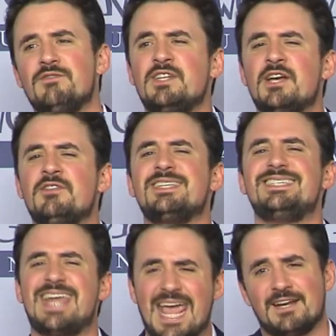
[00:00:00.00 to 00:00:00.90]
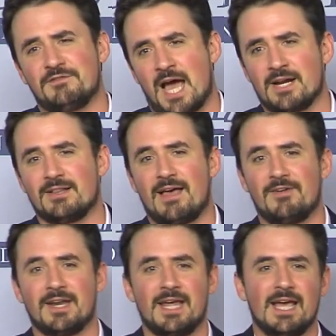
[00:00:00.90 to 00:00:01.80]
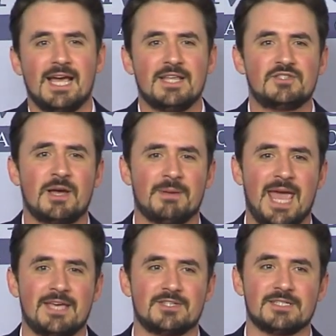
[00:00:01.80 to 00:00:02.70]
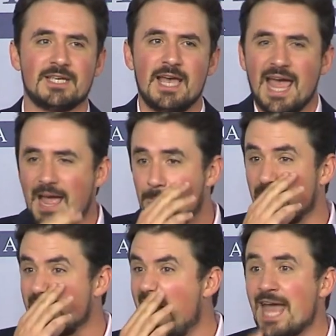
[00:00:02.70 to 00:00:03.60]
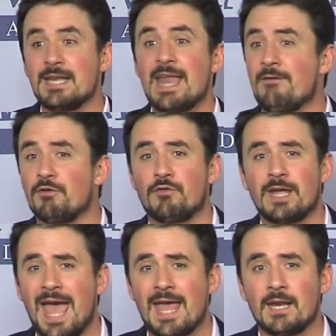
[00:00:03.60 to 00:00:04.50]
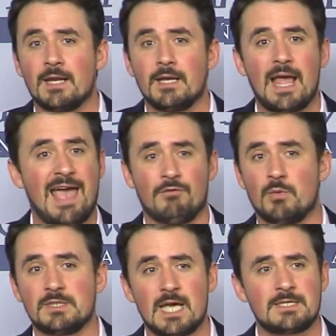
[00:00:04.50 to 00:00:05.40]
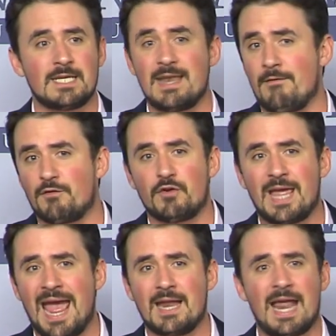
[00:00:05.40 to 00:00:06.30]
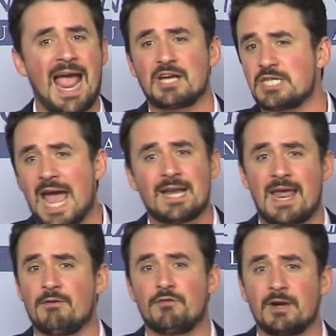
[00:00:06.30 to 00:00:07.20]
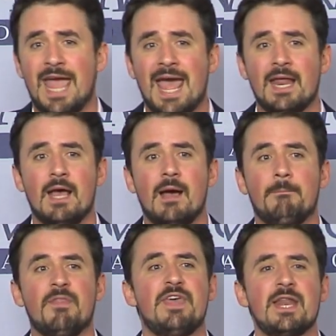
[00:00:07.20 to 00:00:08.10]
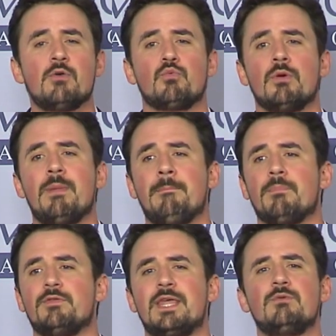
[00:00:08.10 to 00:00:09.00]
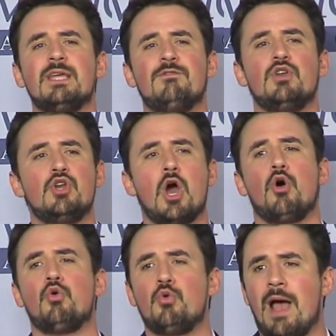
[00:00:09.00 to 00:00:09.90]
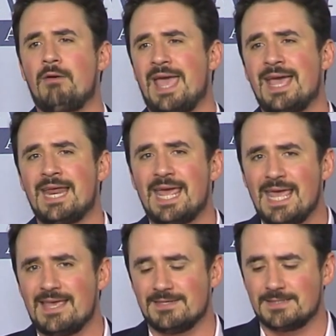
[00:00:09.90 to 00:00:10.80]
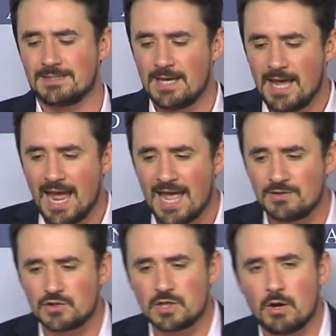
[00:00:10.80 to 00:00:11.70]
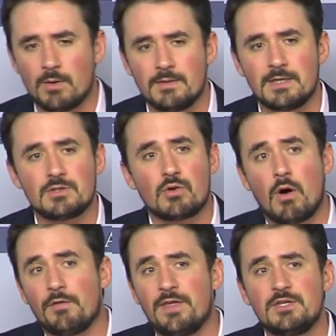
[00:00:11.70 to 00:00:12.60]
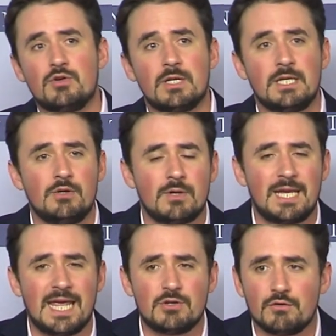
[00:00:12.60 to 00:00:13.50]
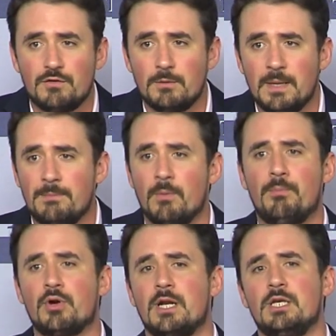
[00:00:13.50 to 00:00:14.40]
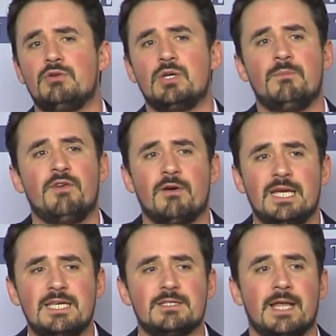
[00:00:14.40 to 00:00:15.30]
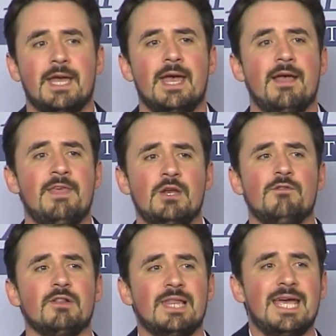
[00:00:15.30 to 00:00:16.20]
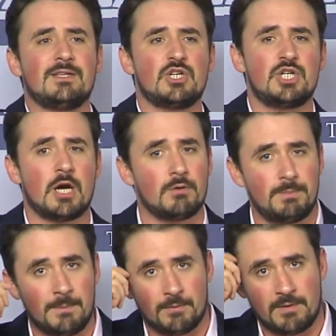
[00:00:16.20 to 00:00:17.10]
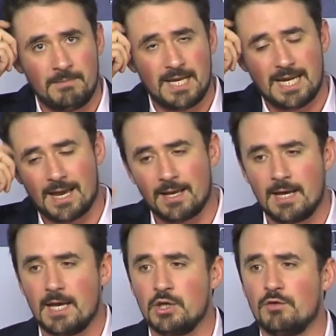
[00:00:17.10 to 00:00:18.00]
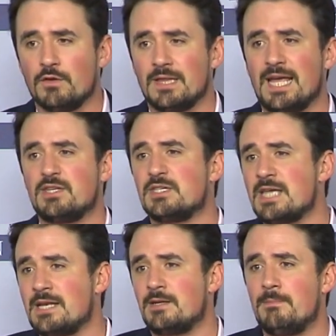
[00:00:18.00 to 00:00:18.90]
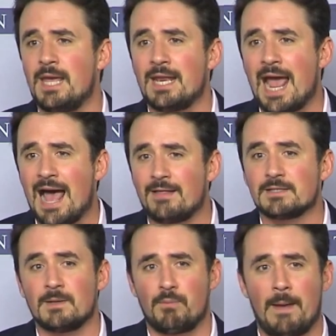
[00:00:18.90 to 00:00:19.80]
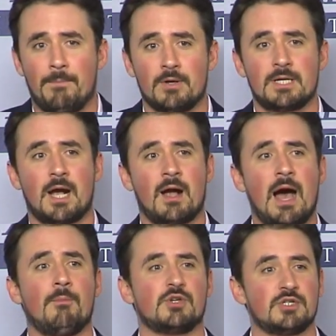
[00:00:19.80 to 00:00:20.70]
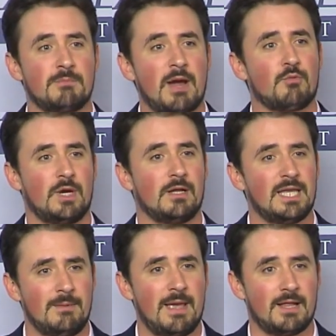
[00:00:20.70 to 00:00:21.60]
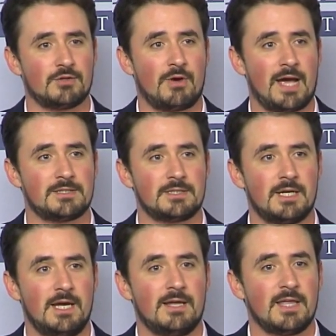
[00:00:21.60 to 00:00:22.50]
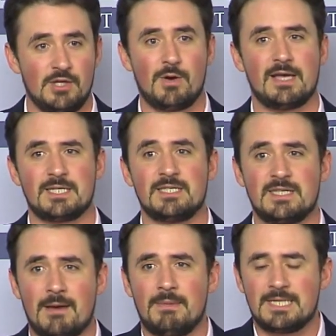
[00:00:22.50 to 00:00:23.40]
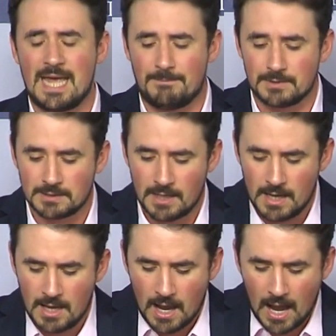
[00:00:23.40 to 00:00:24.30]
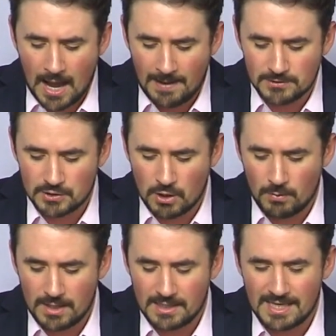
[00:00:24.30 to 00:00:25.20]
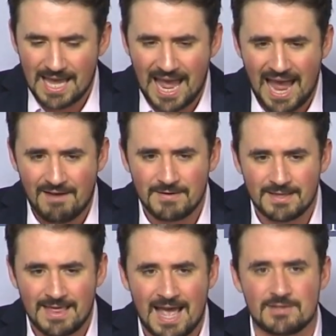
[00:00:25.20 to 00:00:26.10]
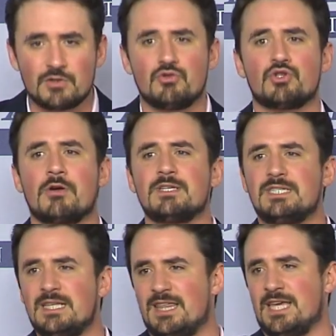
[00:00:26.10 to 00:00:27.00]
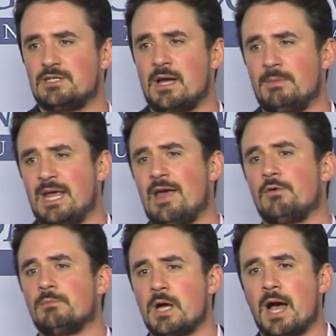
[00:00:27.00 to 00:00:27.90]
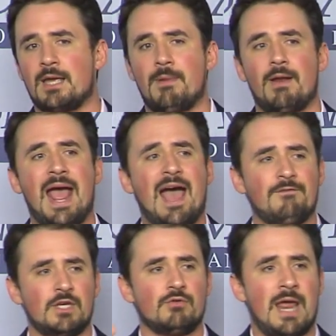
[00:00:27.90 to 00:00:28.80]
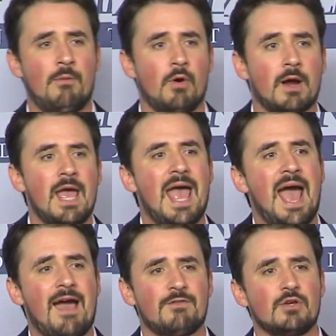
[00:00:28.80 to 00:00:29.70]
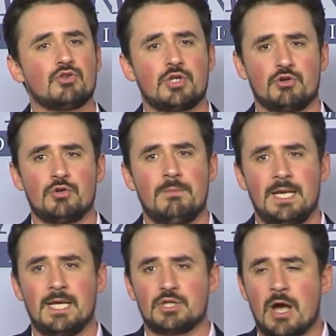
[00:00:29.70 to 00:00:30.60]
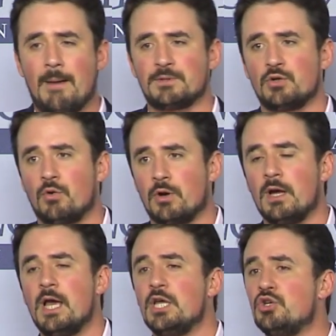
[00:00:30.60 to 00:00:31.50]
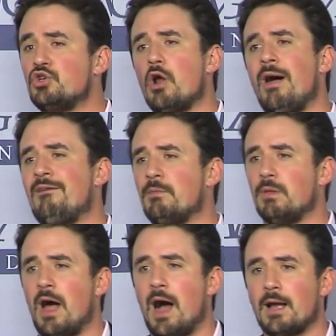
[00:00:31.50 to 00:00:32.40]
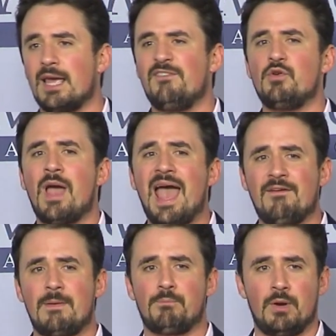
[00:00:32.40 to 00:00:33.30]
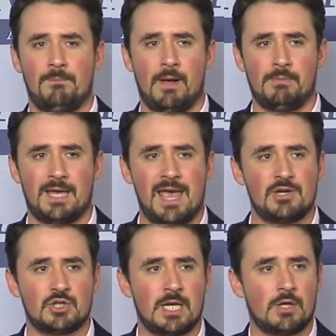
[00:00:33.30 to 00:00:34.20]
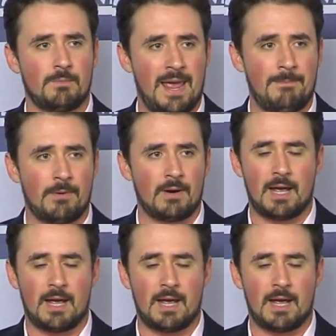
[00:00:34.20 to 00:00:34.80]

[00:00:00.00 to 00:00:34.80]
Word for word: even tell you the date of 9 11 in some cases. But yet, never forget. Everyone says it, never forget. Hashtag never forget but they don't remember, they don't even know who Al Qaeda is. And so these are all things you could you could interview people and put on YouTube very easily. Then you have a link to share with people in the media. You have a link to send to me at alex at breitbart.com, which is my real email address that you guys can send me tips. Uh, so having that, so you're starting to see the things come together I'm talking about. Having your network, having your social media chops in order. You should all have a blog. If you have a print publication at your paper,